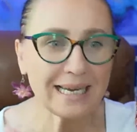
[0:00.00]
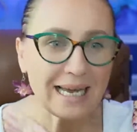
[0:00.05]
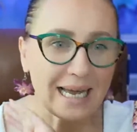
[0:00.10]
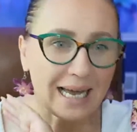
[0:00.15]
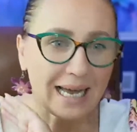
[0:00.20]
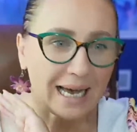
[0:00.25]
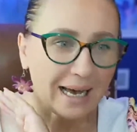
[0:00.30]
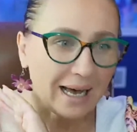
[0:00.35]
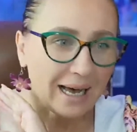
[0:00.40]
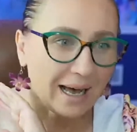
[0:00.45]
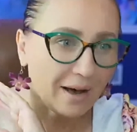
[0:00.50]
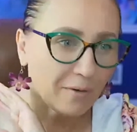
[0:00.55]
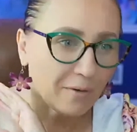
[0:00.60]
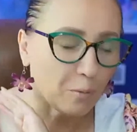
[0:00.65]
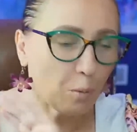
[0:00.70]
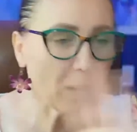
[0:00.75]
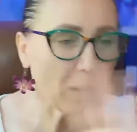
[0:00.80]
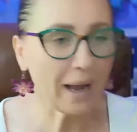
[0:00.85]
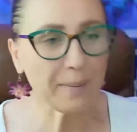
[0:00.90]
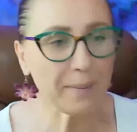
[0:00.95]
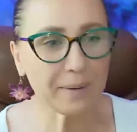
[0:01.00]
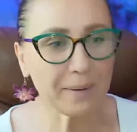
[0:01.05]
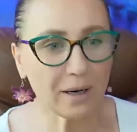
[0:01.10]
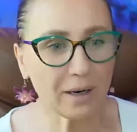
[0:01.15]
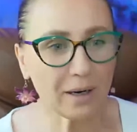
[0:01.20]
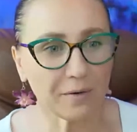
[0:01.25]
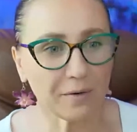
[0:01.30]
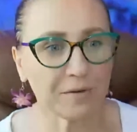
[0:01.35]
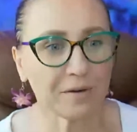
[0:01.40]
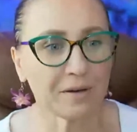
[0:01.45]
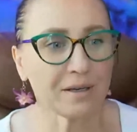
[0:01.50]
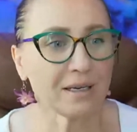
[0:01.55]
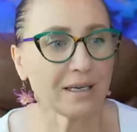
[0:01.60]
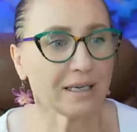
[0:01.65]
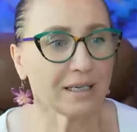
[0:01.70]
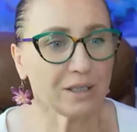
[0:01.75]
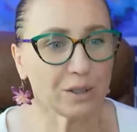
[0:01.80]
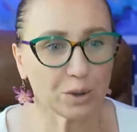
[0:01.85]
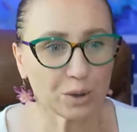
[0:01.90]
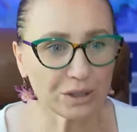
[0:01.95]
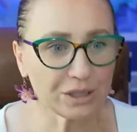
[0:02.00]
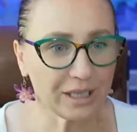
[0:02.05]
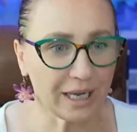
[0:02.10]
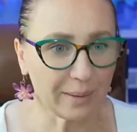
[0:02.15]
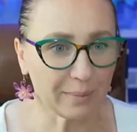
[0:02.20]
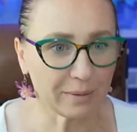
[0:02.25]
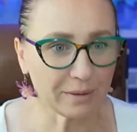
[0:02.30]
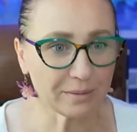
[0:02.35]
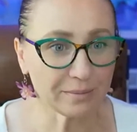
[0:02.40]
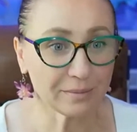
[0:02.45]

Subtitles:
wipe it off your table.